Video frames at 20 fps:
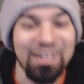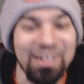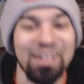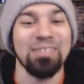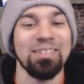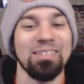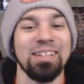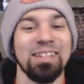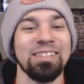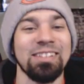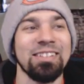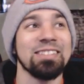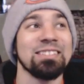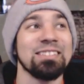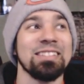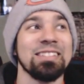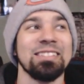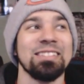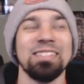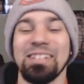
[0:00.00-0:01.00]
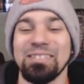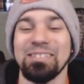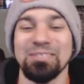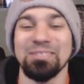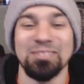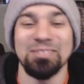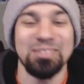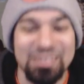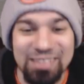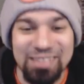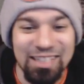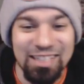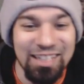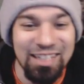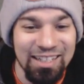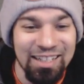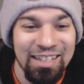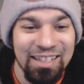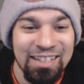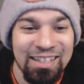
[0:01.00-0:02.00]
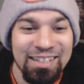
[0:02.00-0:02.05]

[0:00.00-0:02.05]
I know a lot of you guys are like, no, oh, shit.